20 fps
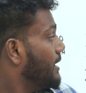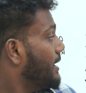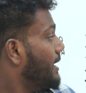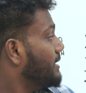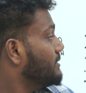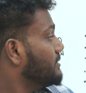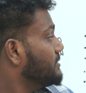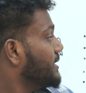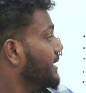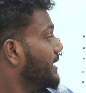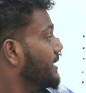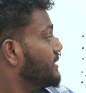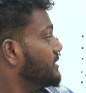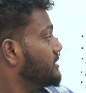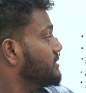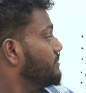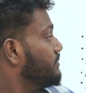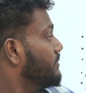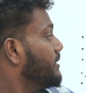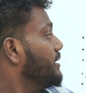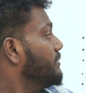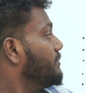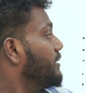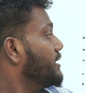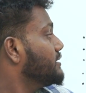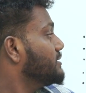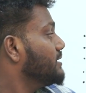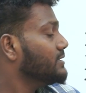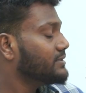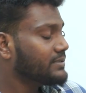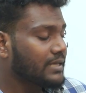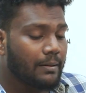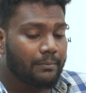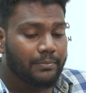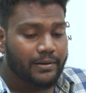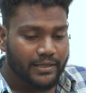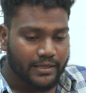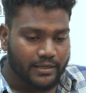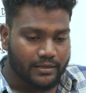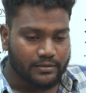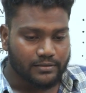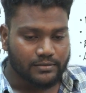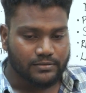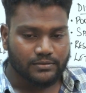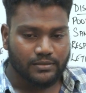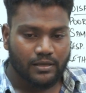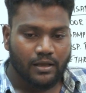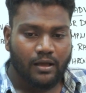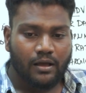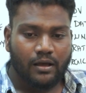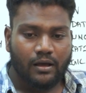And the second is minimizing sampling errors.